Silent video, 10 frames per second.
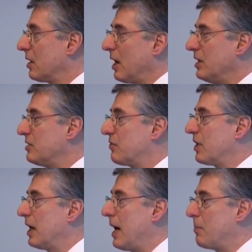kinds of
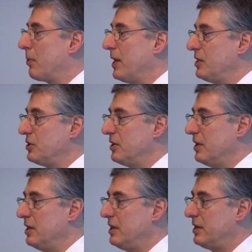collaboration
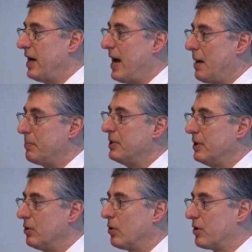that need to happen
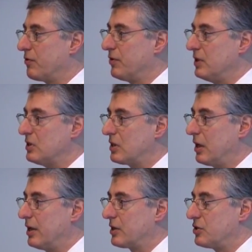in order for these
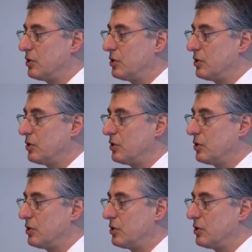clinics